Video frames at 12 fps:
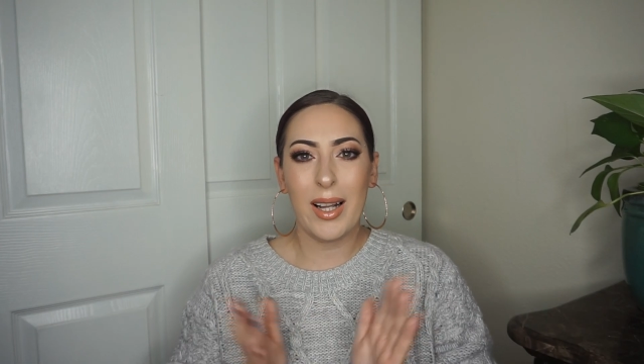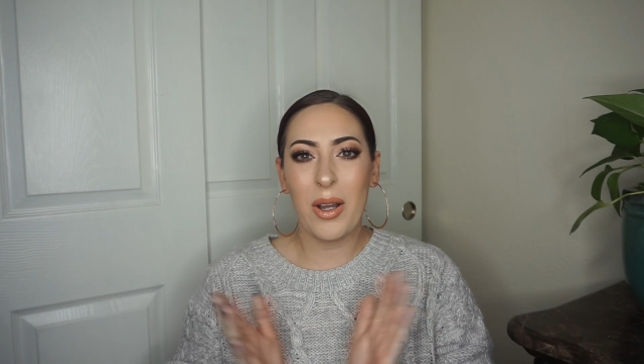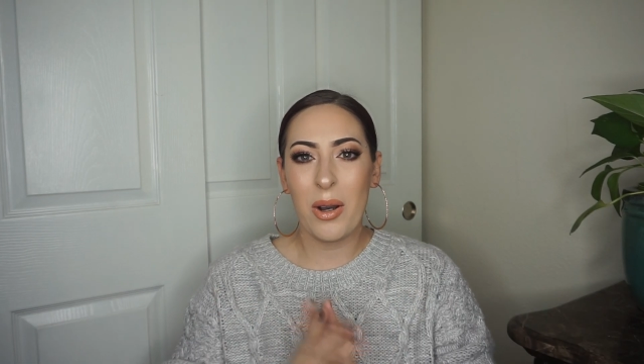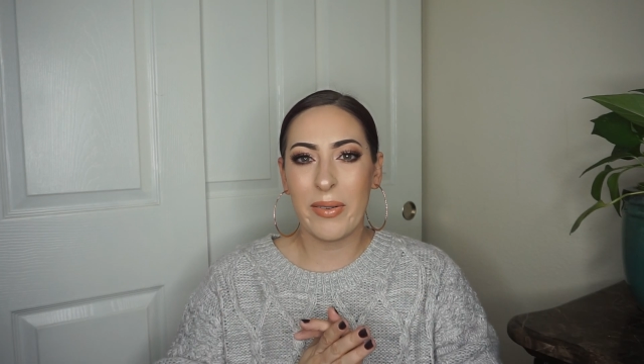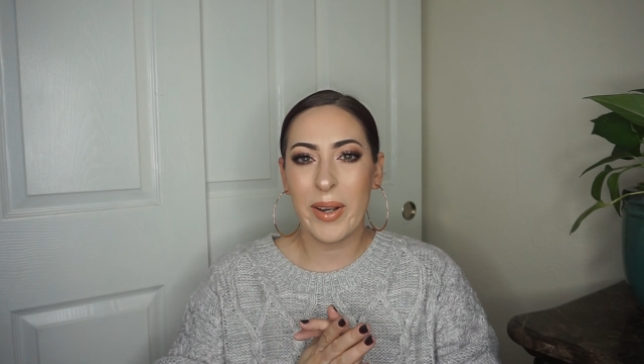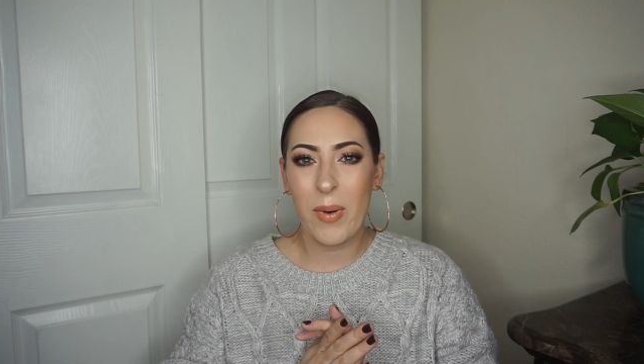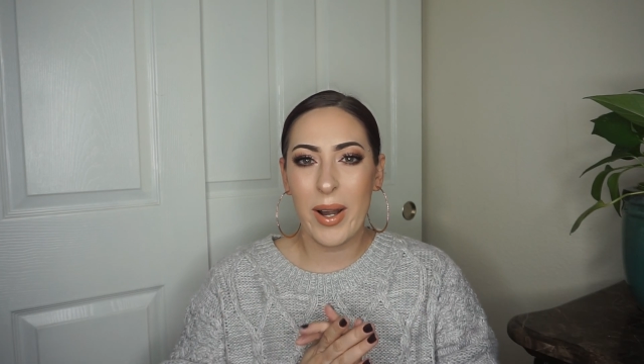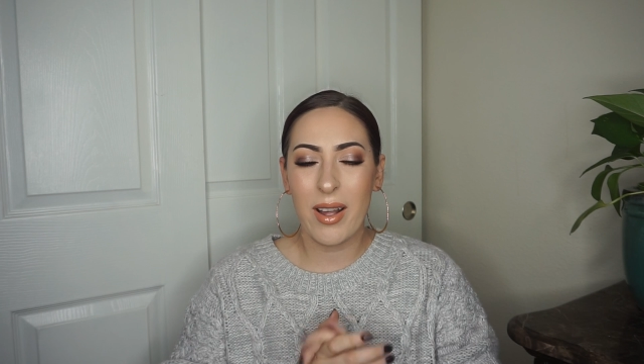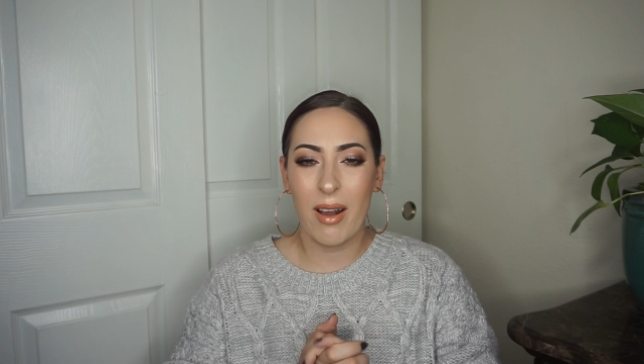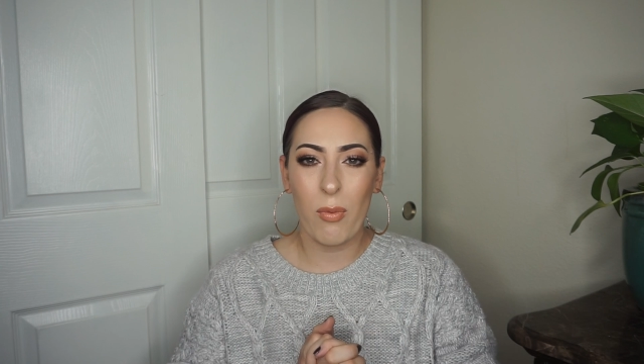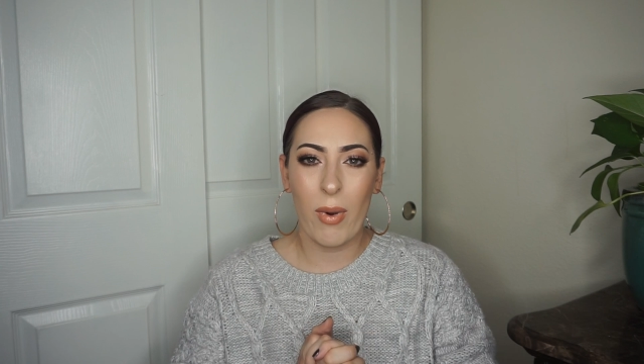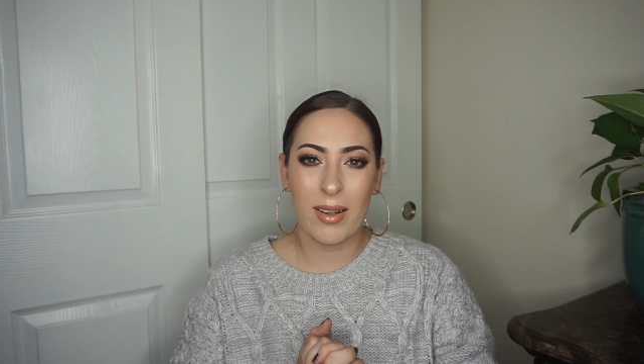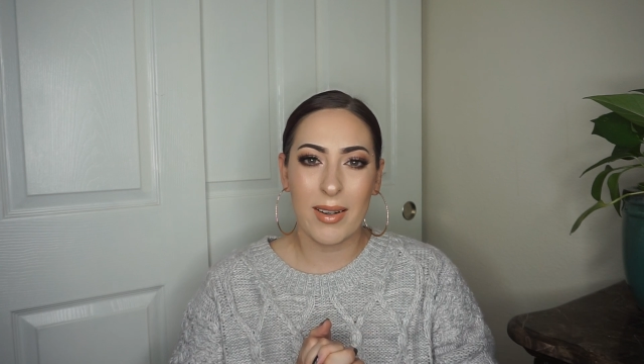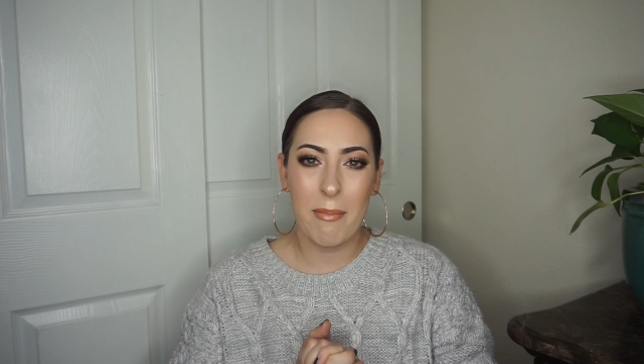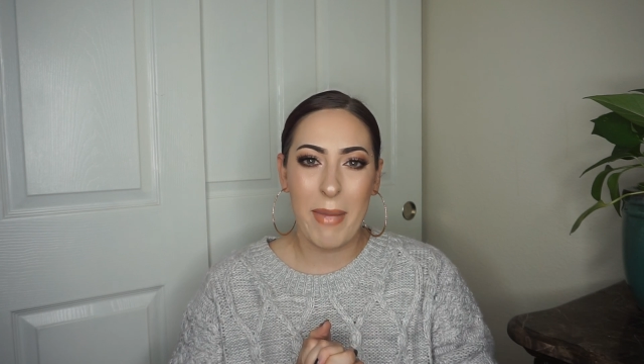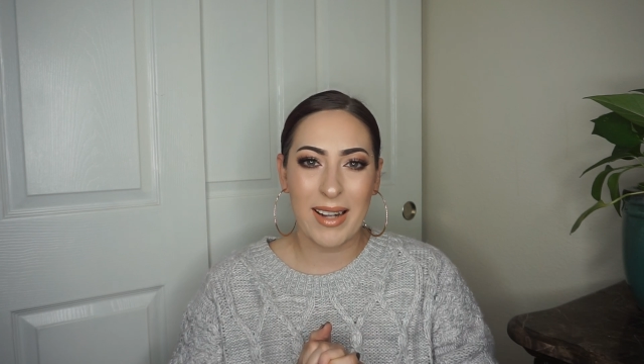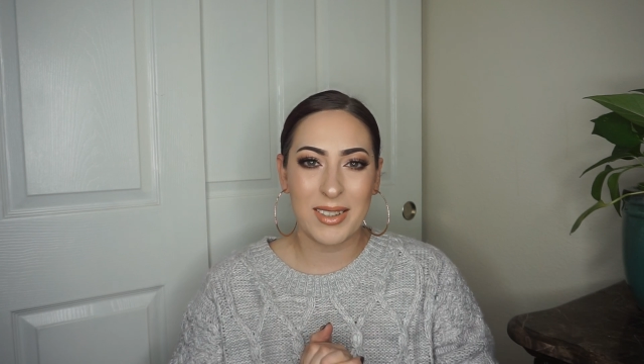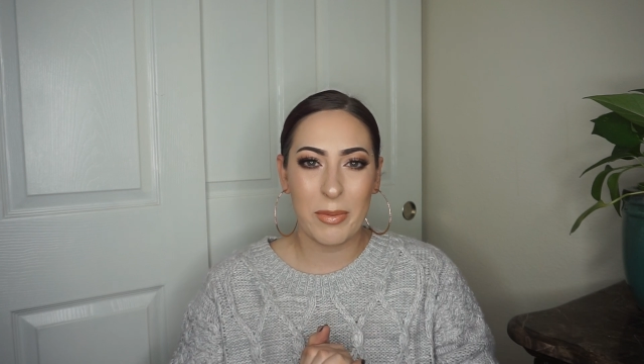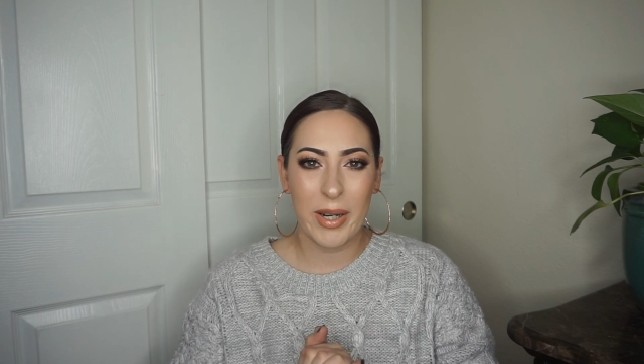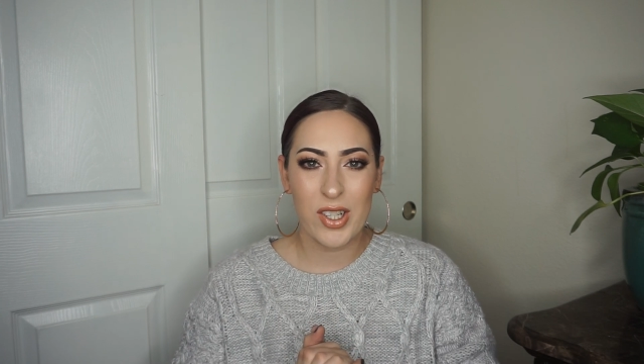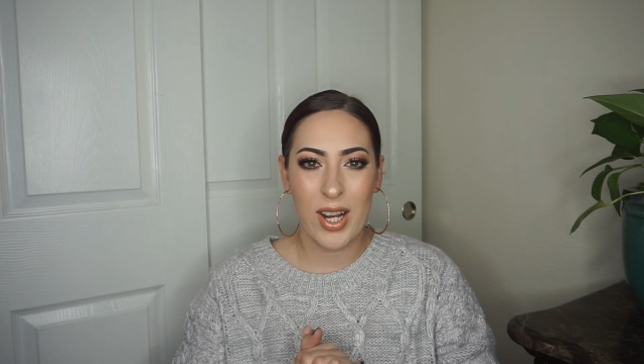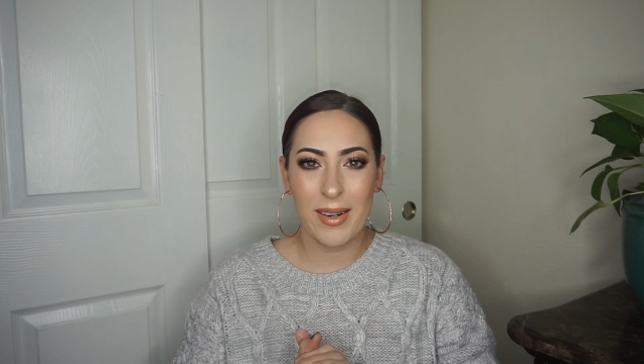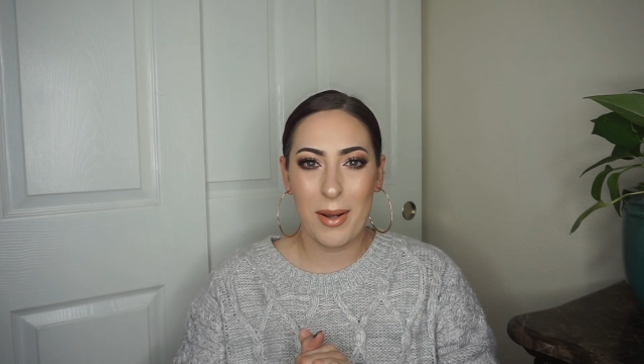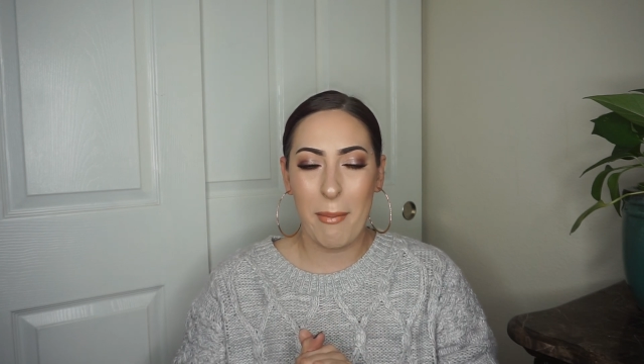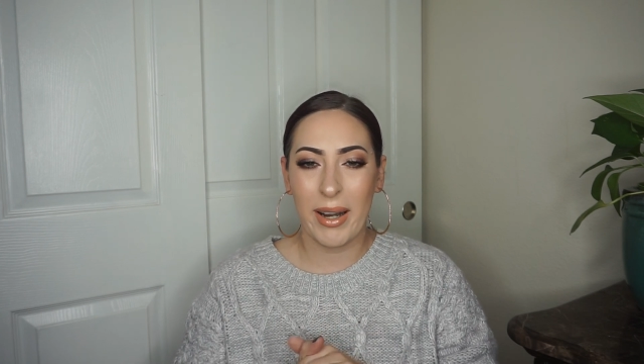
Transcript: Hello everyone and welcome back to my channel.